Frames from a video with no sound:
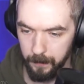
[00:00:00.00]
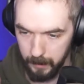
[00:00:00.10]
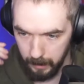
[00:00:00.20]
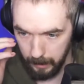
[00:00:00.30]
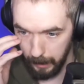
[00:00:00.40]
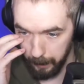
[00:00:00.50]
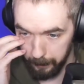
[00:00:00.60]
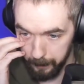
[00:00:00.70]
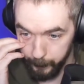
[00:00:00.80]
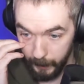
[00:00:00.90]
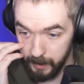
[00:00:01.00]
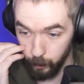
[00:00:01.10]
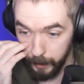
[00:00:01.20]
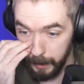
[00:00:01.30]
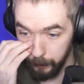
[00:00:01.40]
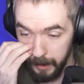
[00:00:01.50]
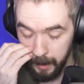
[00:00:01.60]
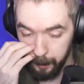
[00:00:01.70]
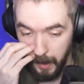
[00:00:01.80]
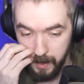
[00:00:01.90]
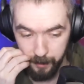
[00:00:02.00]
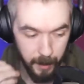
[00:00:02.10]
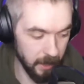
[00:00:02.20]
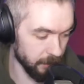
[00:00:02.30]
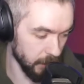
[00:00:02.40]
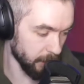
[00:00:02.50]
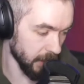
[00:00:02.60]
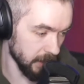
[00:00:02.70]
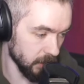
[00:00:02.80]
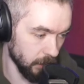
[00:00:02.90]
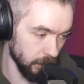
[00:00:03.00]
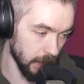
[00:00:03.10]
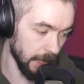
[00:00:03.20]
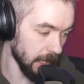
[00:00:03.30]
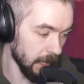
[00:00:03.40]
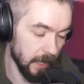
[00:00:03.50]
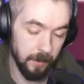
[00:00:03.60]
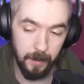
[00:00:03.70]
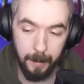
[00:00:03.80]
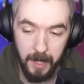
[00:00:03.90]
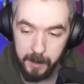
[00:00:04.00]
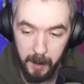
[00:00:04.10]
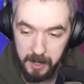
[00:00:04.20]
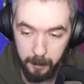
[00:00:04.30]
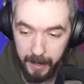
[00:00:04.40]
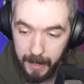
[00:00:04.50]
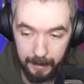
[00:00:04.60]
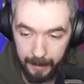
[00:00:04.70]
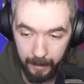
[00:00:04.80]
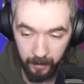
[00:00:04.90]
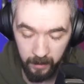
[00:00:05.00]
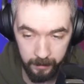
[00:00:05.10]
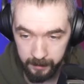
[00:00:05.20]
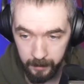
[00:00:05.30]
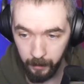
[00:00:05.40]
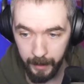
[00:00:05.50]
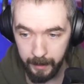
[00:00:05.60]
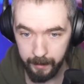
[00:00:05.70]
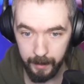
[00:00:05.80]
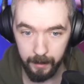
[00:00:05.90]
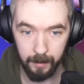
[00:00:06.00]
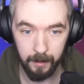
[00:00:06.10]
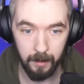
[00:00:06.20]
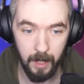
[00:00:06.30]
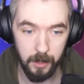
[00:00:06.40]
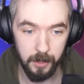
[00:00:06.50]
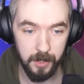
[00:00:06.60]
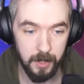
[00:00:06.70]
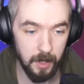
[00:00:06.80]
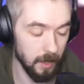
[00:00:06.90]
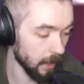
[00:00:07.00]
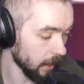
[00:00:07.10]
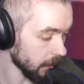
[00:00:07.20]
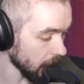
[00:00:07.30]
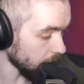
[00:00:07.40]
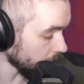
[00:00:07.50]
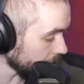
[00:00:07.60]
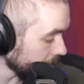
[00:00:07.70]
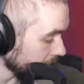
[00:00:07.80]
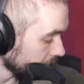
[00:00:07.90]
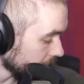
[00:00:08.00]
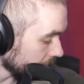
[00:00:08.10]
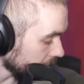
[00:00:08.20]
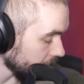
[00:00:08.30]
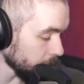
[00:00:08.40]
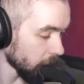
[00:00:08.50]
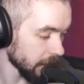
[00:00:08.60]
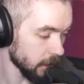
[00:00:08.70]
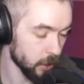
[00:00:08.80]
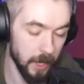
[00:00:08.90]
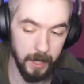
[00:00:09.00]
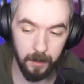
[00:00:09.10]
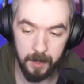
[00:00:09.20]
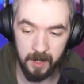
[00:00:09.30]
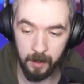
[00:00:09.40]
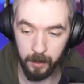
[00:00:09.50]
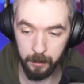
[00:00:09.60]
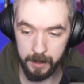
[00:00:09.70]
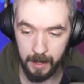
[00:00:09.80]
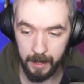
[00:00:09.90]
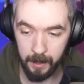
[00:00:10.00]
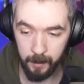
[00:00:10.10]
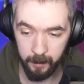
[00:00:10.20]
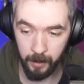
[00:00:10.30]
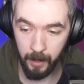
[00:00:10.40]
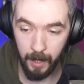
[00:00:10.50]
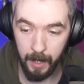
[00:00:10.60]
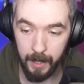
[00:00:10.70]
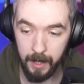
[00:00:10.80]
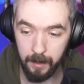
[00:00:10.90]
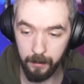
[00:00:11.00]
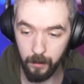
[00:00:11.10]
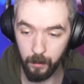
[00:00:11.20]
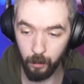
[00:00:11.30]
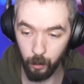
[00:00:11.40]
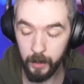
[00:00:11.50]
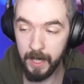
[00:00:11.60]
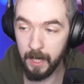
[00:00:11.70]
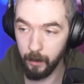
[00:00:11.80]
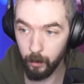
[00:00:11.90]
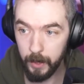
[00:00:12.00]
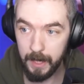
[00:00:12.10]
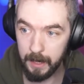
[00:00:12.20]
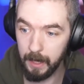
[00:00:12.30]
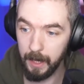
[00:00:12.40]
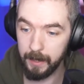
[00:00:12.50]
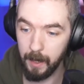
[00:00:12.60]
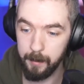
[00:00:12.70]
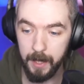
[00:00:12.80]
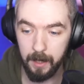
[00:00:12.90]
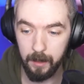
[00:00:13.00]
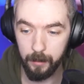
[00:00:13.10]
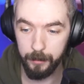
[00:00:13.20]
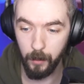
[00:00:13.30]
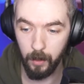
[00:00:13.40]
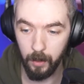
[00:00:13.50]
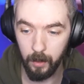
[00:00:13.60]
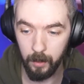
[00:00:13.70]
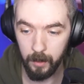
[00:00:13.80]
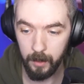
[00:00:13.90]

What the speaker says: But it's a really, really impressive mic for the price. So I'm not sponsored by Elgato or anything. I just got one and wanted to try it out to see what it was like. But I really, really like that mic for